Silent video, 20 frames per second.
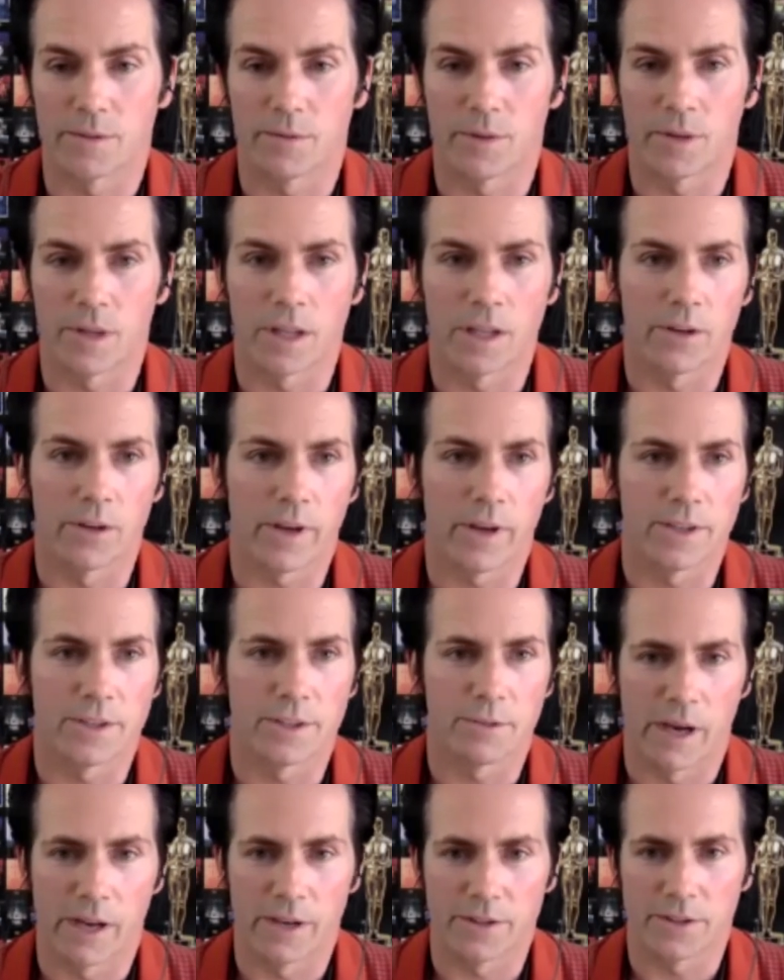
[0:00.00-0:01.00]
one of the
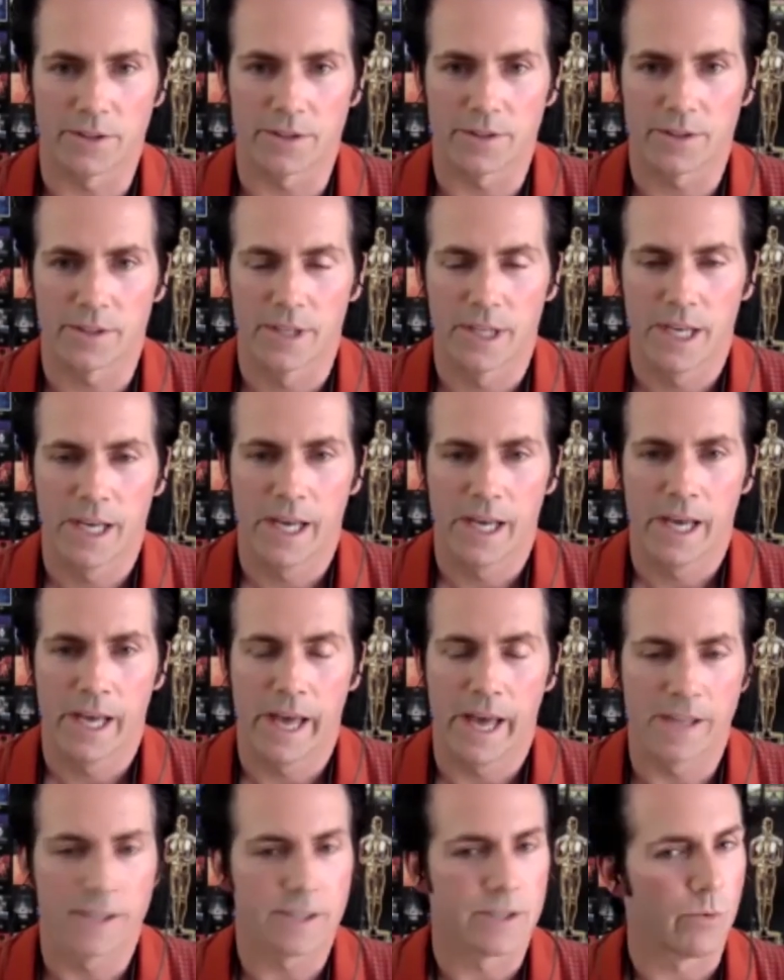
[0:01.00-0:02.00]
location managers.
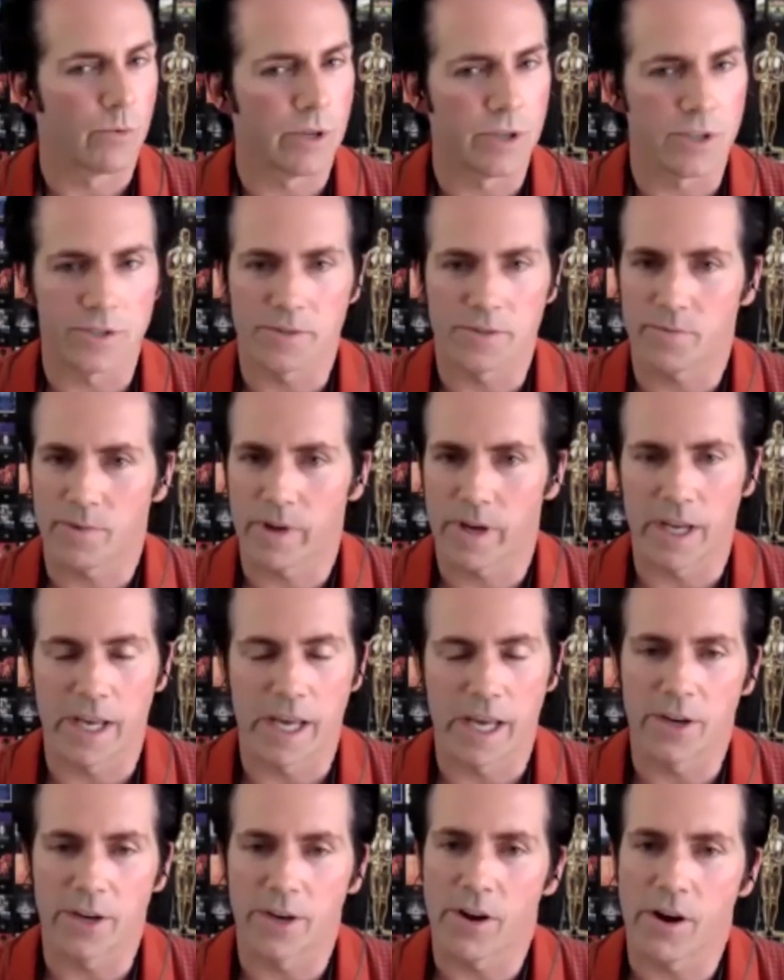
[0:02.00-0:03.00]
And so we just kind
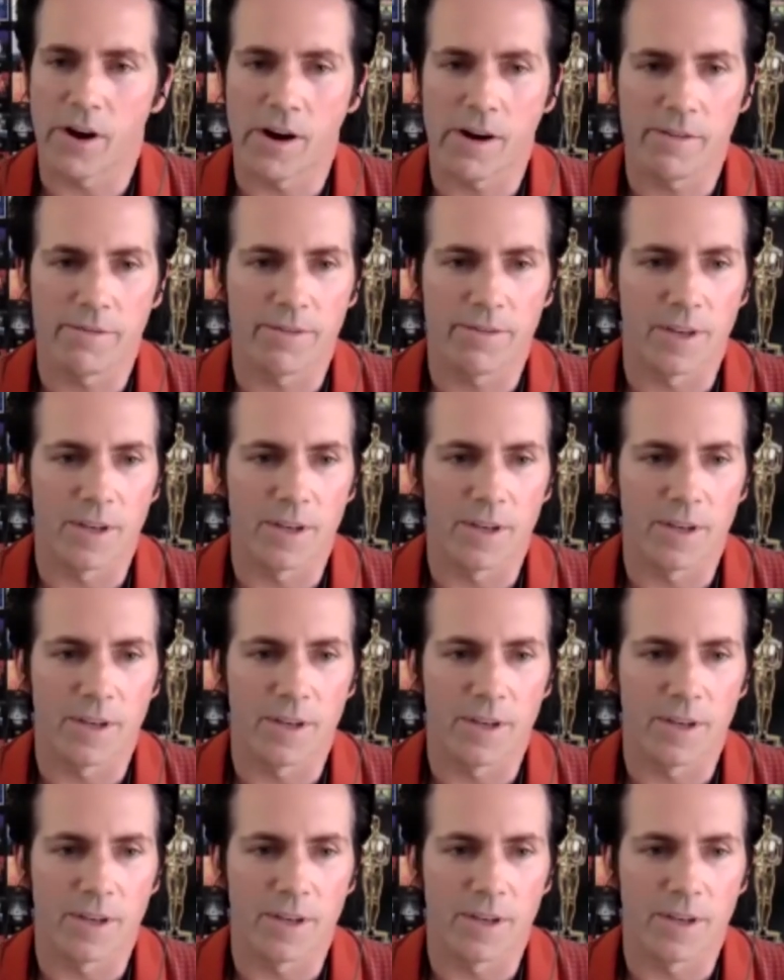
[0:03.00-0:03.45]
of hit it off.